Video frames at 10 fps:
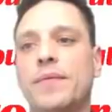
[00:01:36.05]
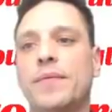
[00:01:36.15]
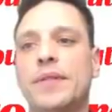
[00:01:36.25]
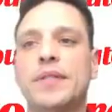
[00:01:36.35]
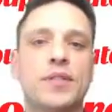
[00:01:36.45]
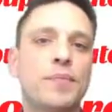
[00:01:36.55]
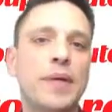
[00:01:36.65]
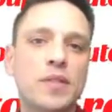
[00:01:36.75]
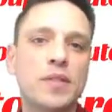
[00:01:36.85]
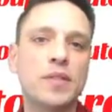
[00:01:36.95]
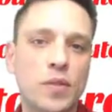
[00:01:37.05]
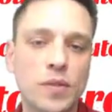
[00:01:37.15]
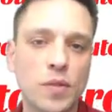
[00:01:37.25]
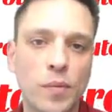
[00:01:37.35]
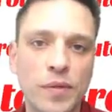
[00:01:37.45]
It just depends on which
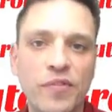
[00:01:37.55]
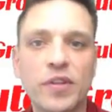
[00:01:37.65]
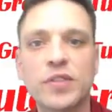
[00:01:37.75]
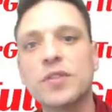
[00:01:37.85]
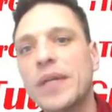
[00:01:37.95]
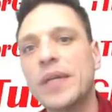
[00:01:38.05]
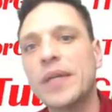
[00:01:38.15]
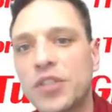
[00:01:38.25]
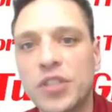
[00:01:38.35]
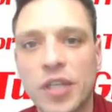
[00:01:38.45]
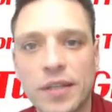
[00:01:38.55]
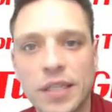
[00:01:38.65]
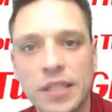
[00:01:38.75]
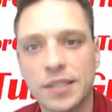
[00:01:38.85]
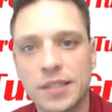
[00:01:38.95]
one's open first. So make sure you shut
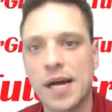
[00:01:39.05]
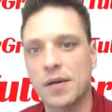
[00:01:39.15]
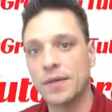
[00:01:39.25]
these down.